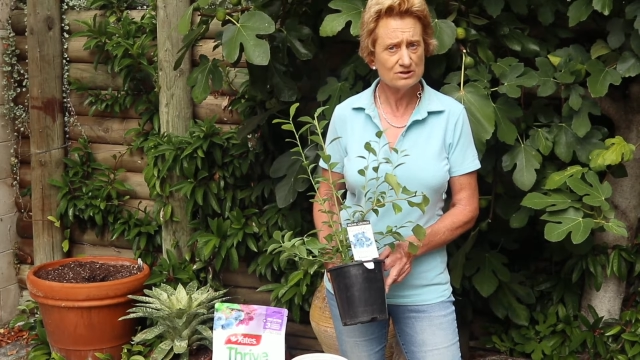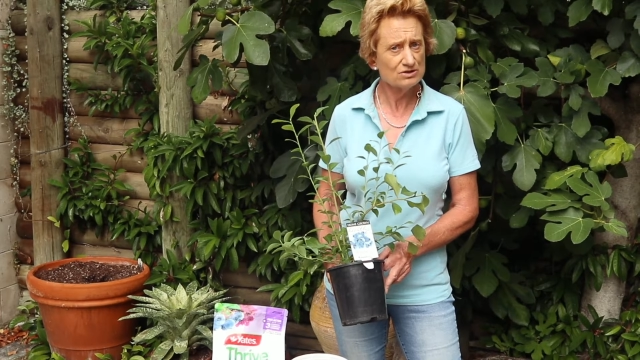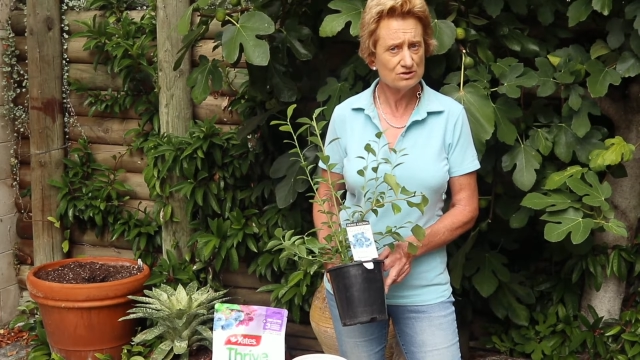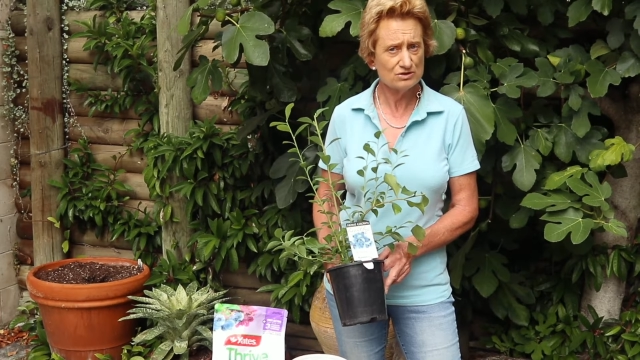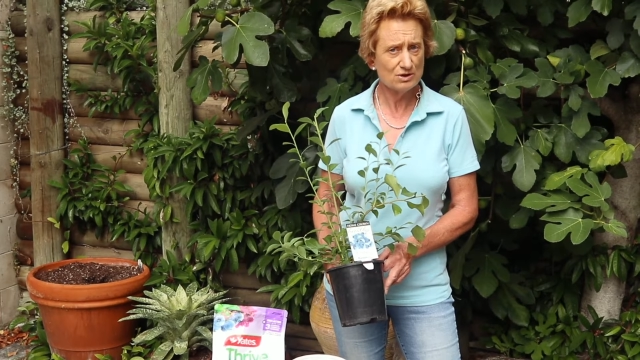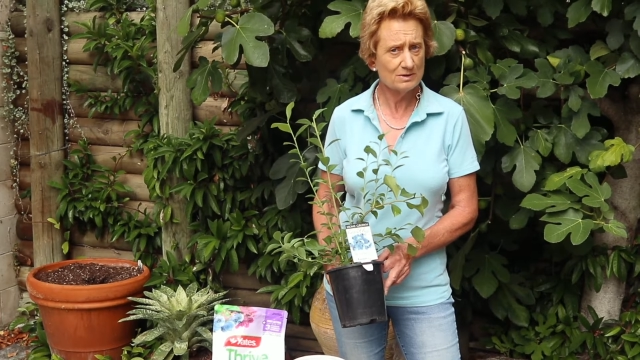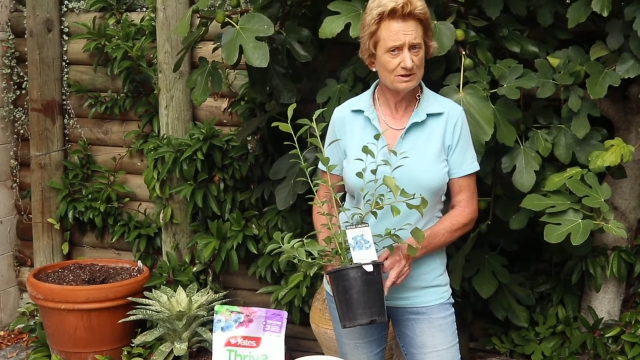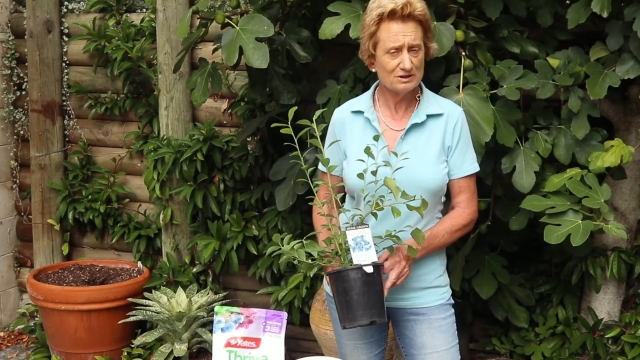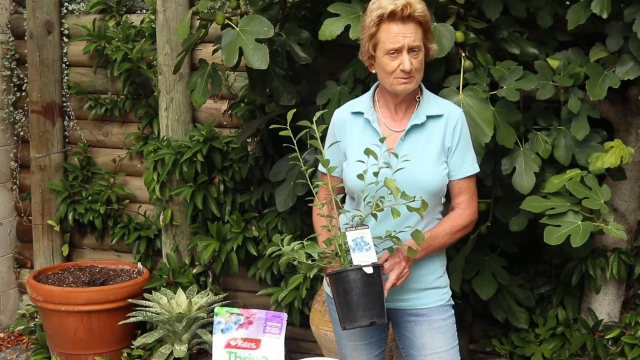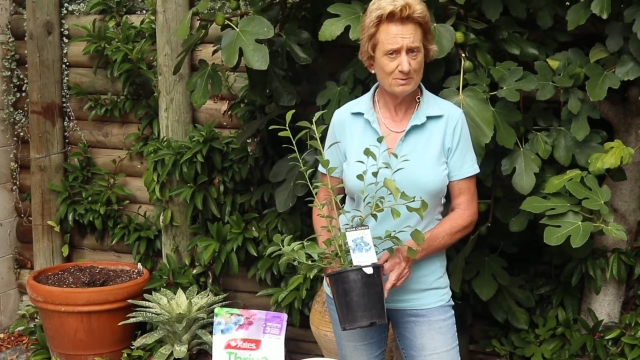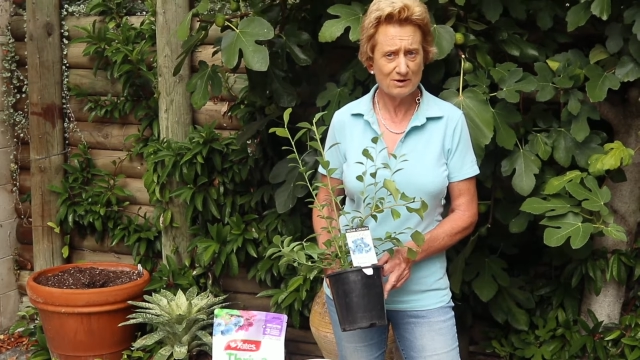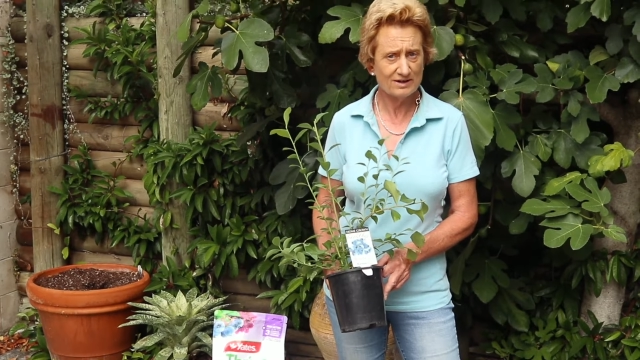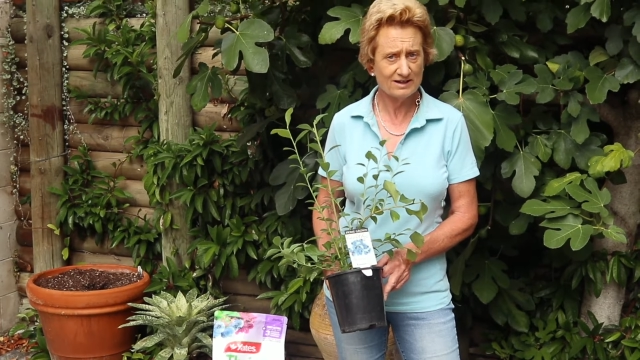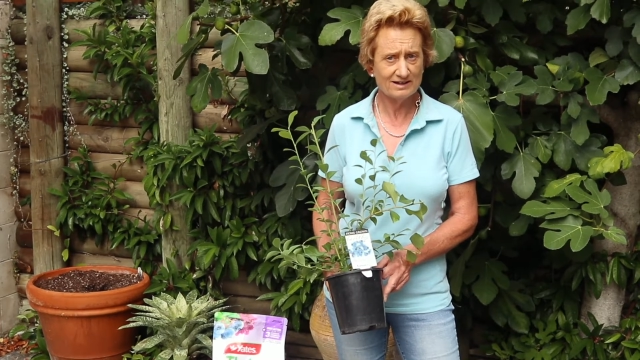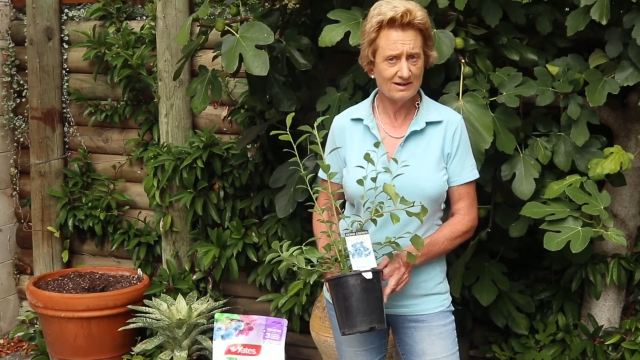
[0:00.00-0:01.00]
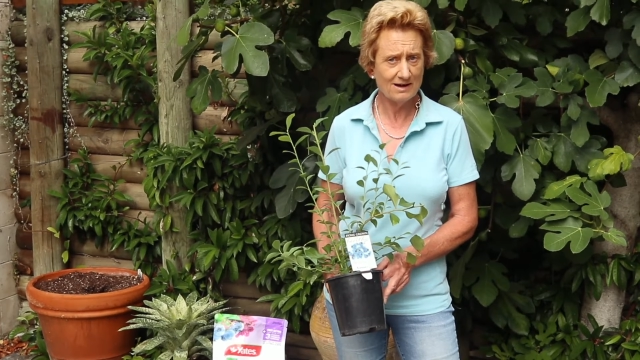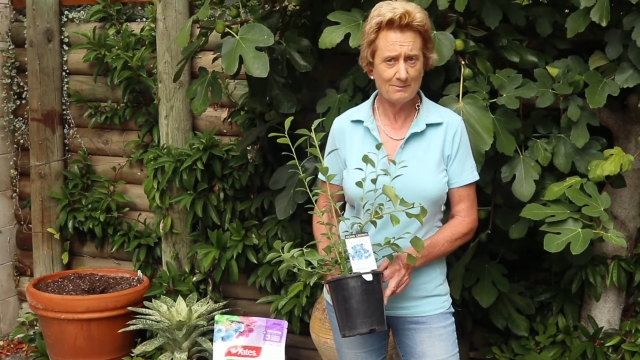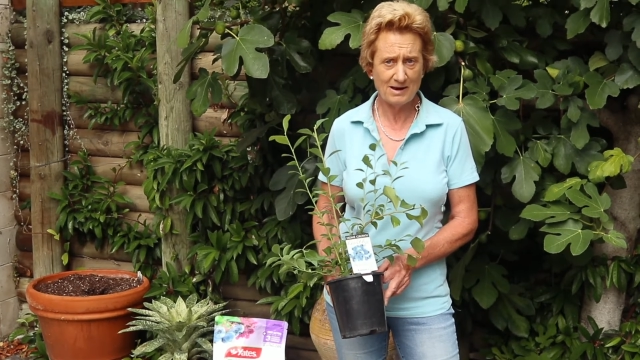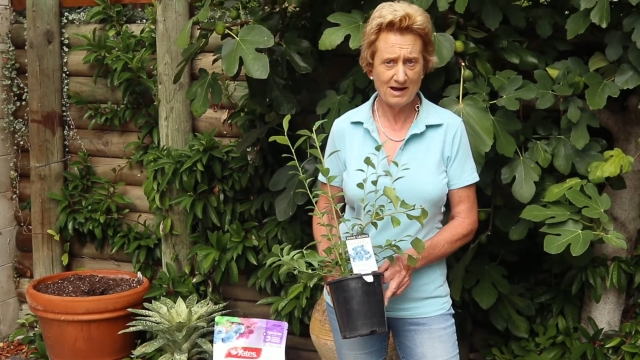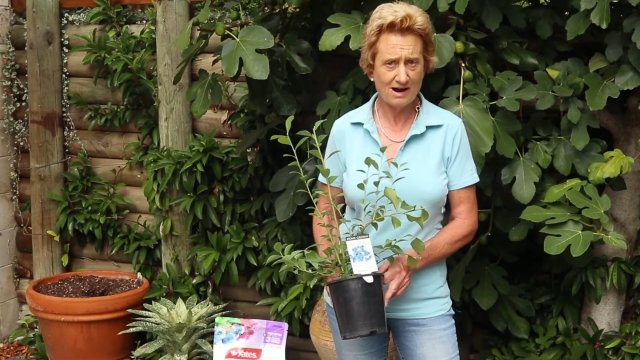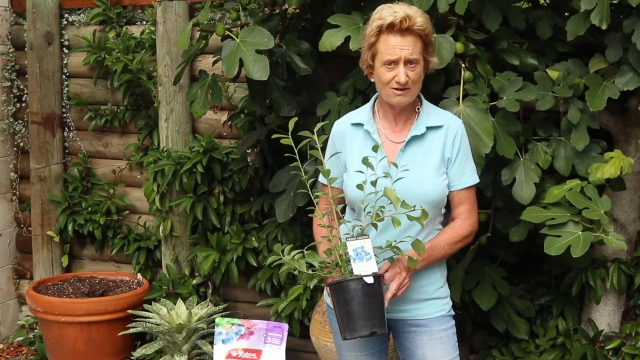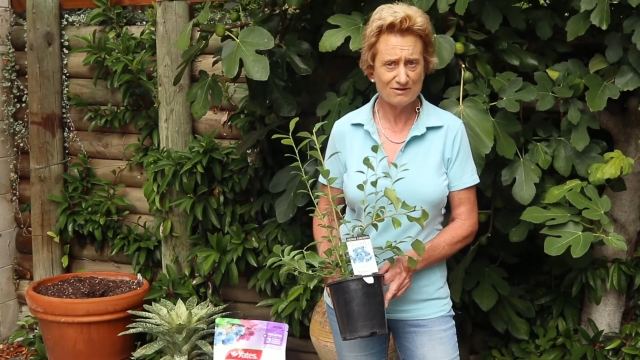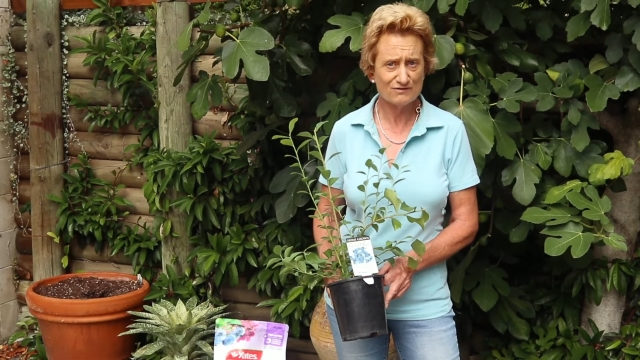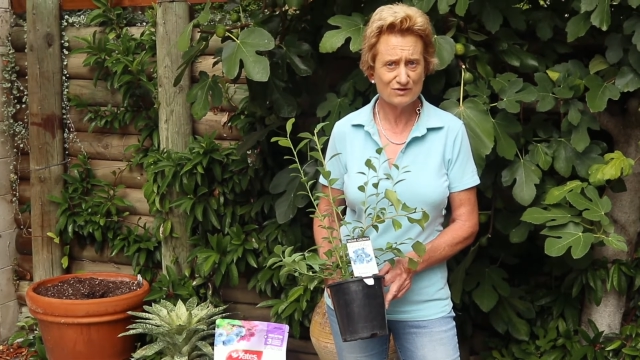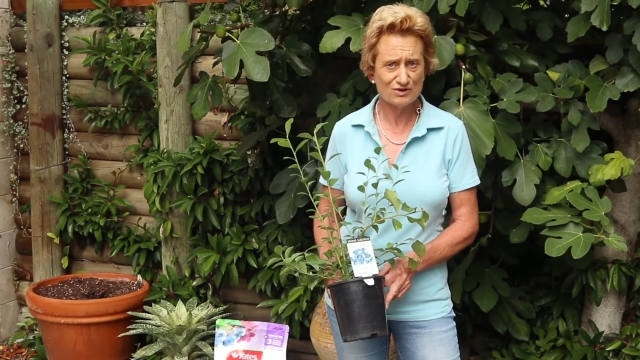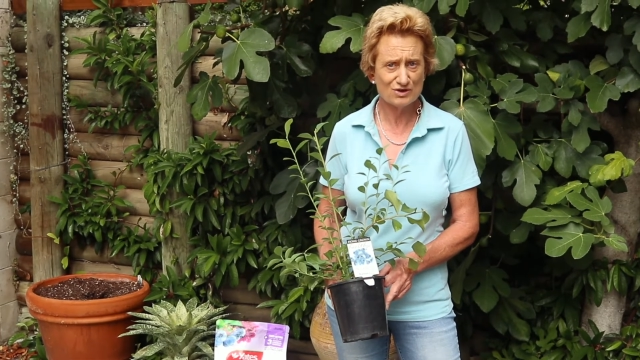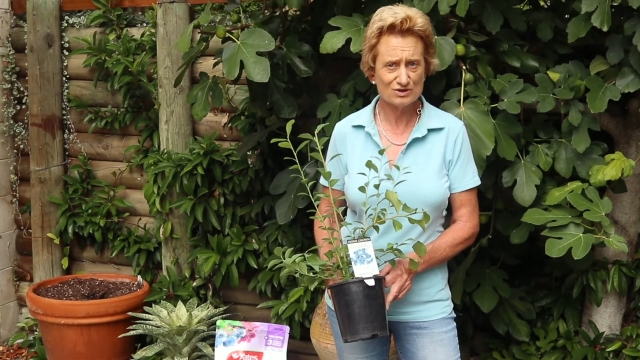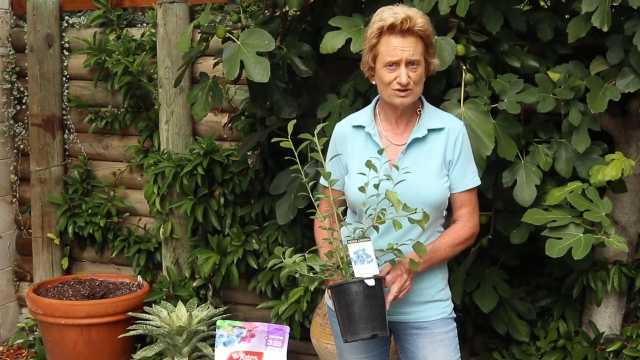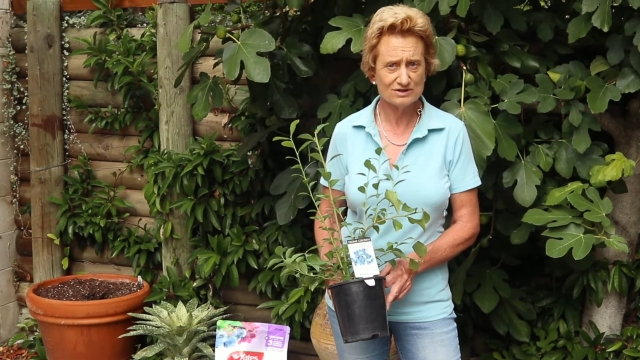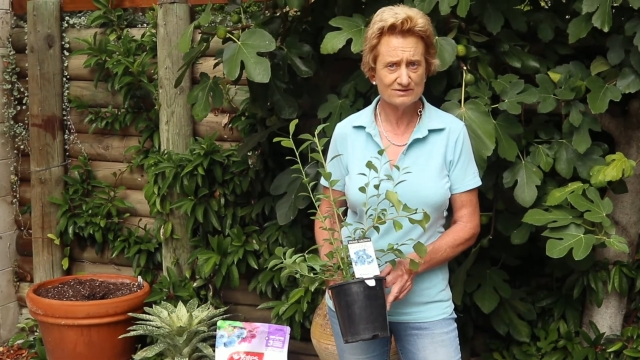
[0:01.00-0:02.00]
you're doing your body a power of
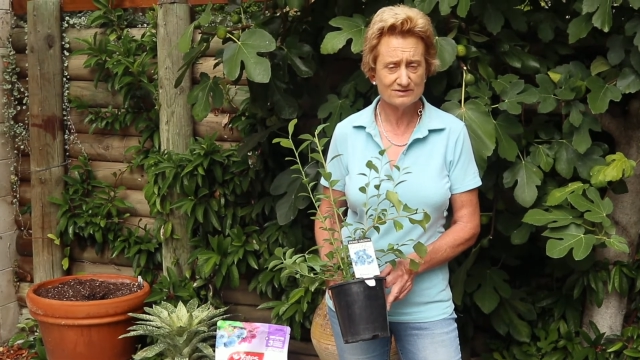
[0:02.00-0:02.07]
good.